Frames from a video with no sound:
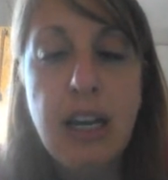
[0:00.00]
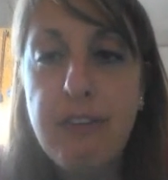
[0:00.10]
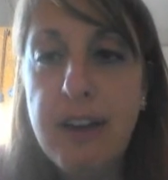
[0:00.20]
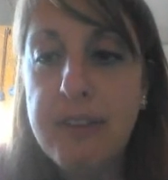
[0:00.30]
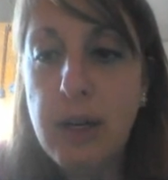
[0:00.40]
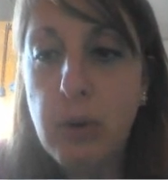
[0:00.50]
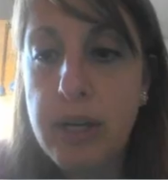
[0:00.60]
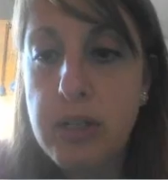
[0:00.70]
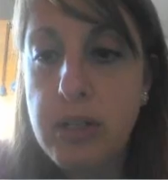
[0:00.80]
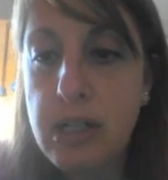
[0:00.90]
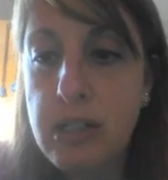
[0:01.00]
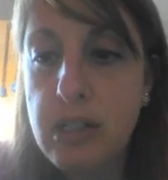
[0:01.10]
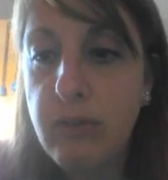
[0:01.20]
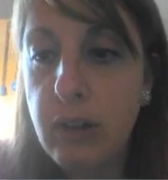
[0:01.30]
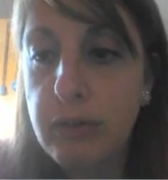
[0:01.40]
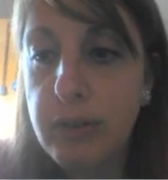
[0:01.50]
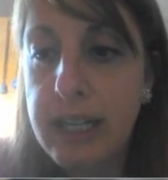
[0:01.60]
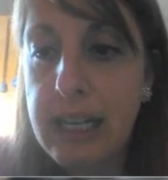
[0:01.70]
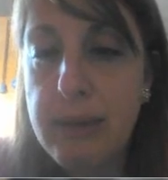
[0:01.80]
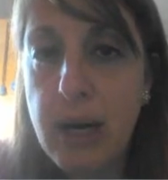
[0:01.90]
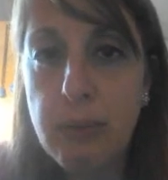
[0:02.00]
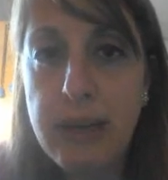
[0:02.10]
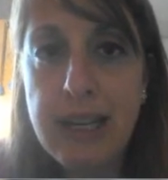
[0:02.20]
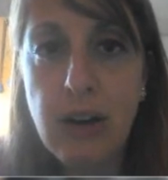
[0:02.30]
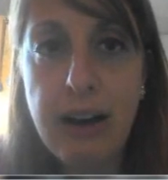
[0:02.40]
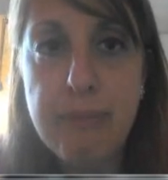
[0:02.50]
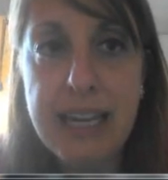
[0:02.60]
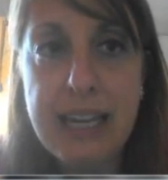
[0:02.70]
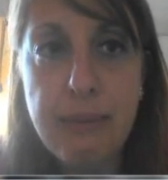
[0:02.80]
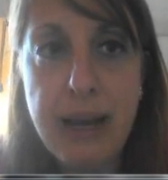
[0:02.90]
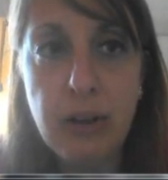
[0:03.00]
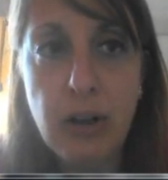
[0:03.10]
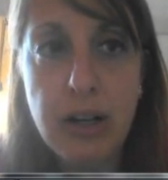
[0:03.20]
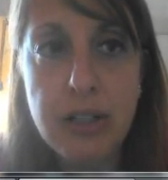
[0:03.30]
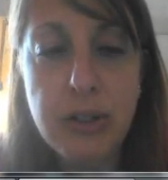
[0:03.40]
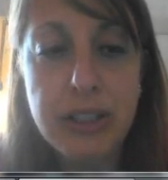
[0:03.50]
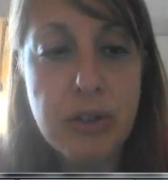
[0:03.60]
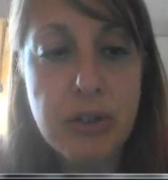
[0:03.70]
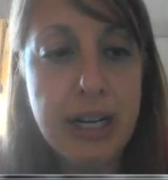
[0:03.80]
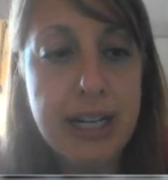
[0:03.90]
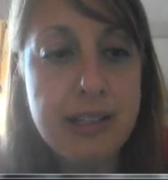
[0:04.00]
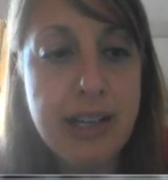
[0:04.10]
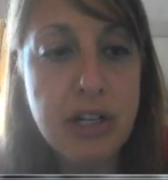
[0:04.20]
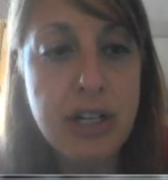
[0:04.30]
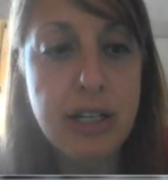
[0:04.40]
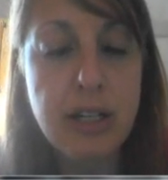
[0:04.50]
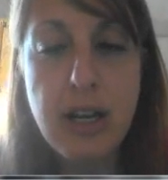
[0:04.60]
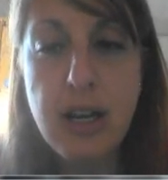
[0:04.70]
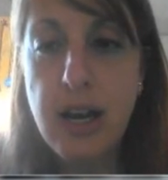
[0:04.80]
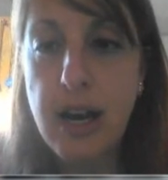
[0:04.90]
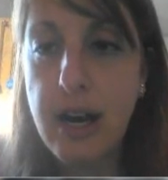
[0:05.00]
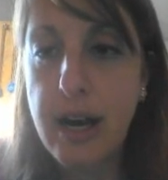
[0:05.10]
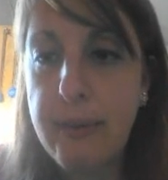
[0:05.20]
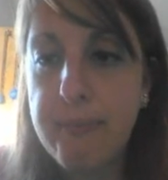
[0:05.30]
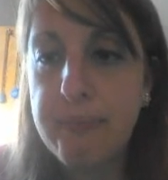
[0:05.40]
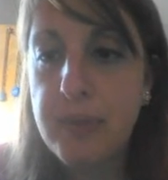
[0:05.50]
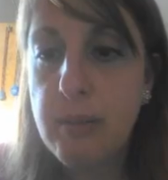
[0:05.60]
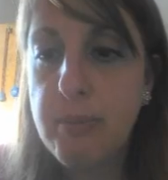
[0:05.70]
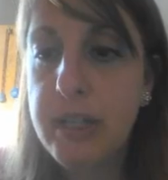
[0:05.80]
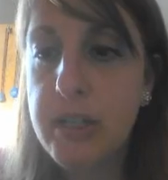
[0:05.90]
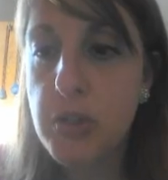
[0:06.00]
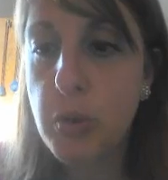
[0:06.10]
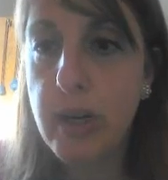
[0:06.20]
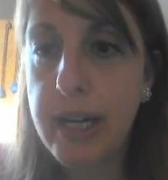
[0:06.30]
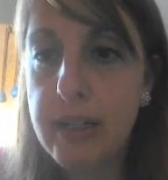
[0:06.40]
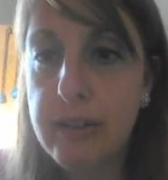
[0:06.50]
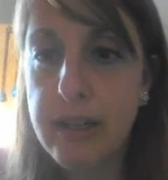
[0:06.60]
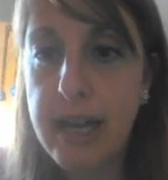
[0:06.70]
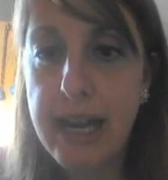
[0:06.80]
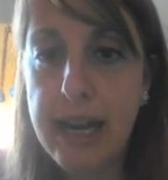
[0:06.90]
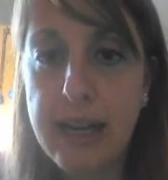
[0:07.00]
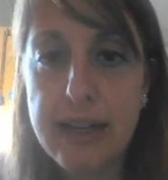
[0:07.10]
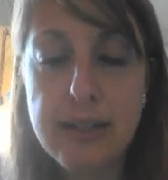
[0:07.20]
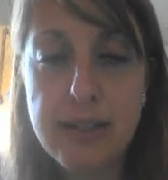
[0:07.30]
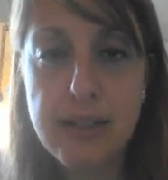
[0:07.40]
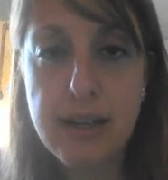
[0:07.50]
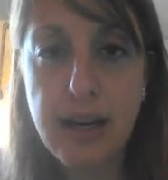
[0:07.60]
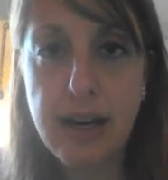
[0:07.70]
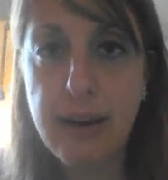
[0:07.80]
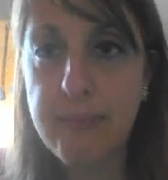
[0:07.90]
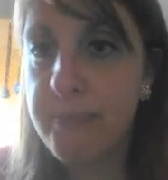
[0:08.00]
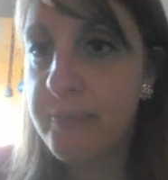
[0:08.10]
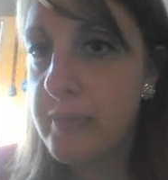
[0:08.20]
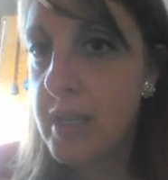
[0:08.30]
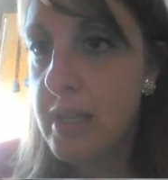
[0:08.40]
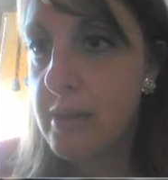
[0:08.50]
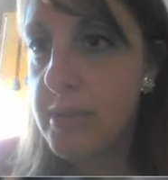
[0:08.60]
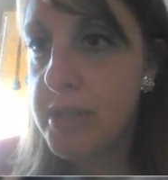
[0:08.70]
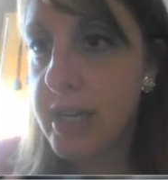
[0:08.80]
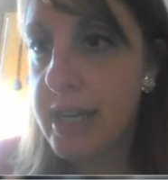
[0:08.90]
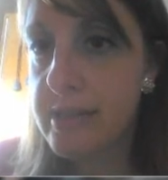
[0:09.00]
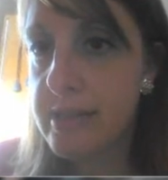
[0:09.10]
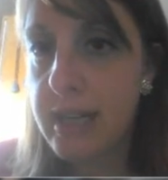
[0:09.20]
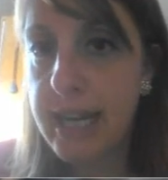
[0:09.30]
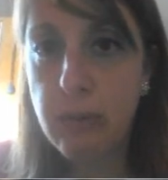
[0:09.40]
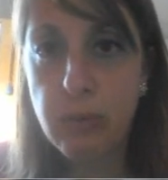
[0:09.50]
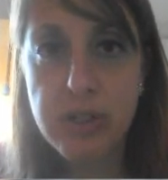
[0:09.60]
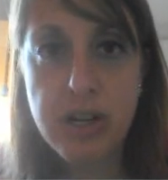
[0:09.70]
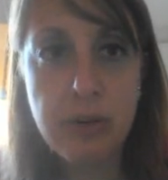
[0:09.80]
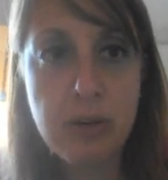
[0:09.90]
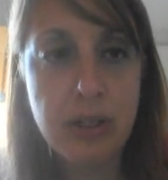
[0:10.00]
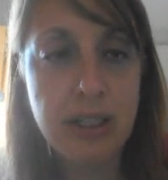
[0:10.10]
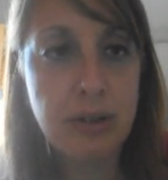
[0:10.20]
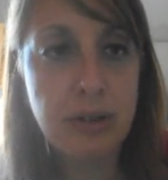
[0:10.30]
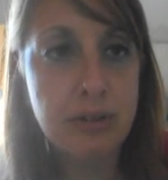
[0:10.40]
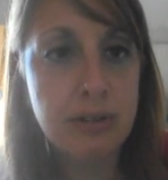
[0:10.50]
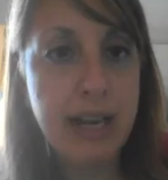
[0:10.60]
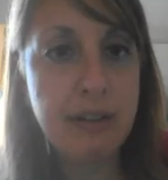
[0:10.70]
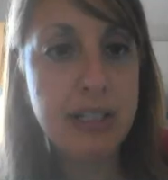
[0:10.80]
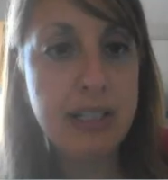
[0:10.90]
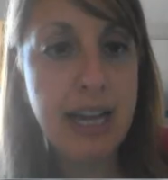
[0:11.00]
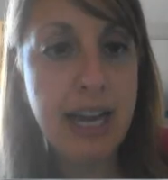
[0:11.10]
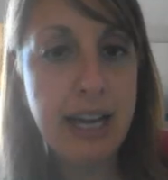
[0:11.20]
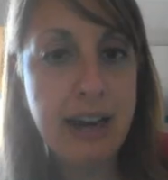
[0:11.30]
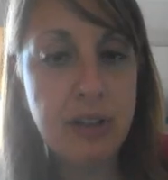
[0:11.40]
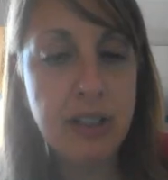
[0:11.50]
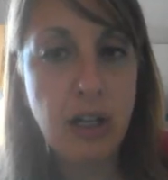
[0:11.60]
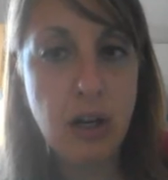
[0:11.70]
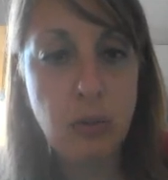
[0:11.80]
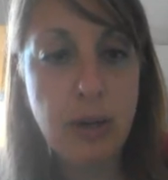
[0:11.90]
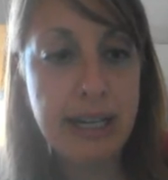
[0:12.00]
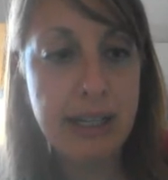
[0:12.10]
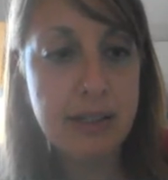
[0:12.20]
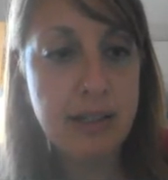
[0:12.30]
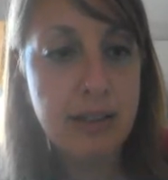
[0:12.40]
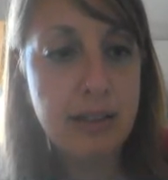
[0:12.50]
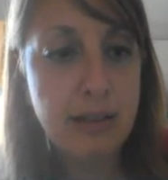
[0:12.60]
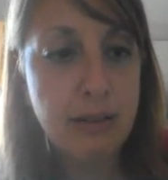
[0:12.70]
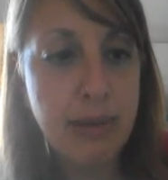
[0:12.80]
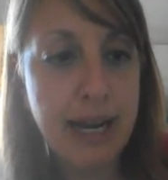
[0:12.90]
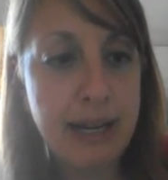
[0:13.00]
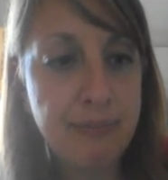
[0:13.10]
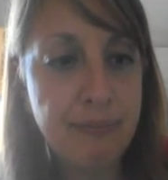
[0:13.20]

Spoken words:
If you have any questions, feel free to email me. I'll have my email on during the training session. But enjoy, and miss you guys today. Wish I was with you. Have a good day. Have a good long weekend. Bye.